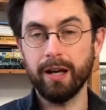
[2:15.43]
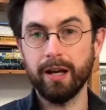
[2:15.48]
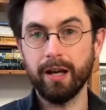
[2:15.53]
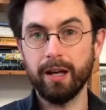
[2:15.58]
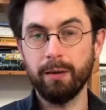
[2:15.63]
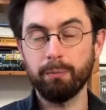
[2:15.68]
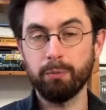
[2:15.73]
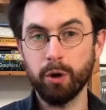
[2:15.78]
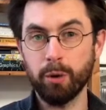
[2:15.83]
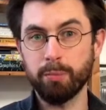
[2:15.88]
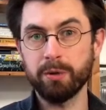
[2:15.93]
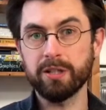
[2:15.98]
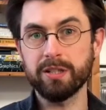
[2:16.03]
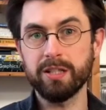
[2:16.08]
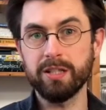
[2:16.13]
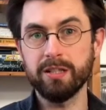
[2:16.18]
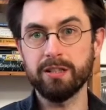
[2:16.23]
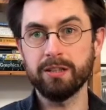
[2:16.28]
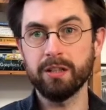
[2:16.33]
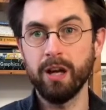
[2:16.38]

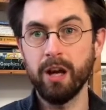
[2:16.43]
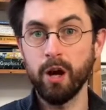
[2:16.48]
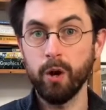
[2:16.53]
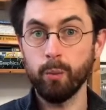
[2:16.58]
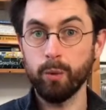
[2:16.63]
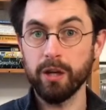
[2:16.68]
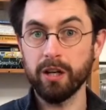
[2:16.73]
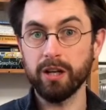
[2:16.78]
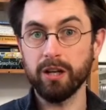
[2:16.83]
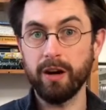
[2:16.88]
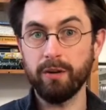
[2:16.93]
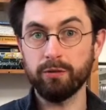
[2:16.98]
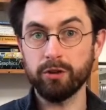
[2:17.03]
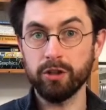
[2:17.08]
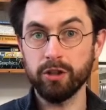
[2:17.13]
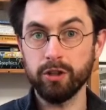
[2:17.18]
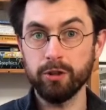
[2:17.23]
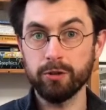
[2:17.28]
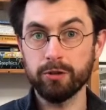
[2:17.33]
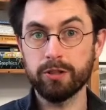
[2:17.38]
properties we can often
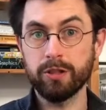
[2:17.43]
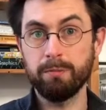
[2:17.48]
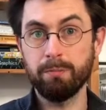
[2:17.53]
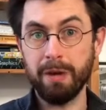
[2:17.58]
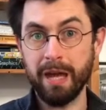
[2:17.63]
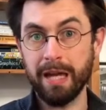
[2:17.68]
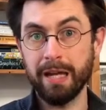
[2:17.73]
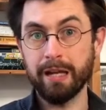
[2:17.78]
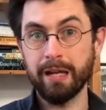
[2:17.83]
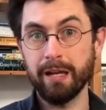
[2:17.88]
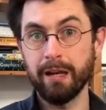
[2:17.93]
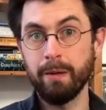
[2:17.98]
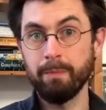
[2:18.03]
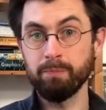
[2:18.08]
use to make